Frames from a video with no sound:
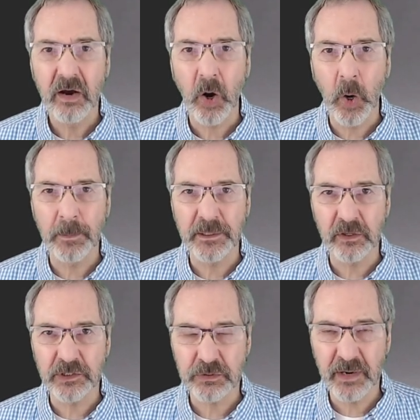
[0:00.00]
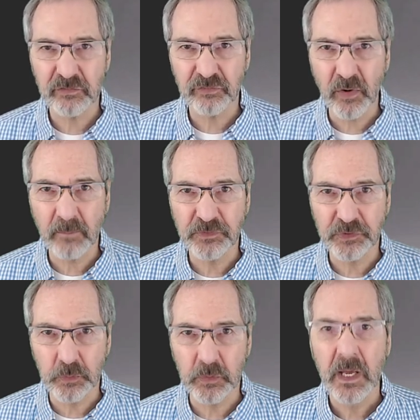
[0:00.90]
open your Transform
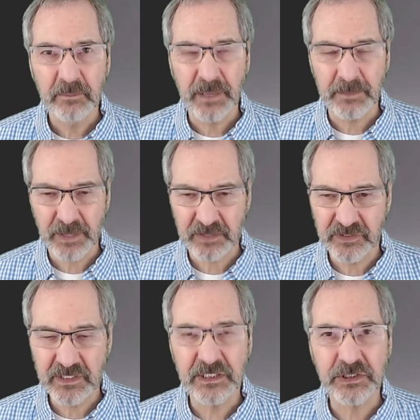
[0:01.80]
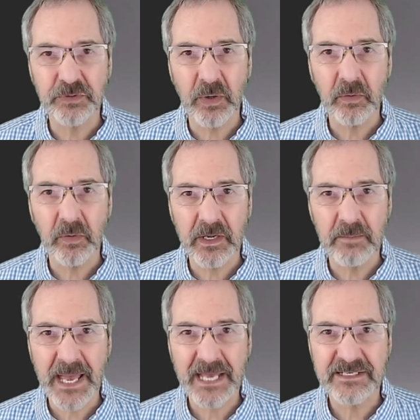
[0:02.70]
tool by pressing Ctrl or
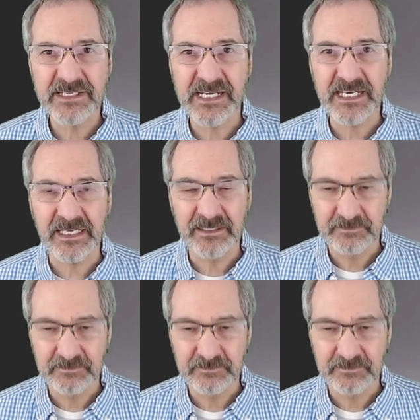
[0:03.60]
Command T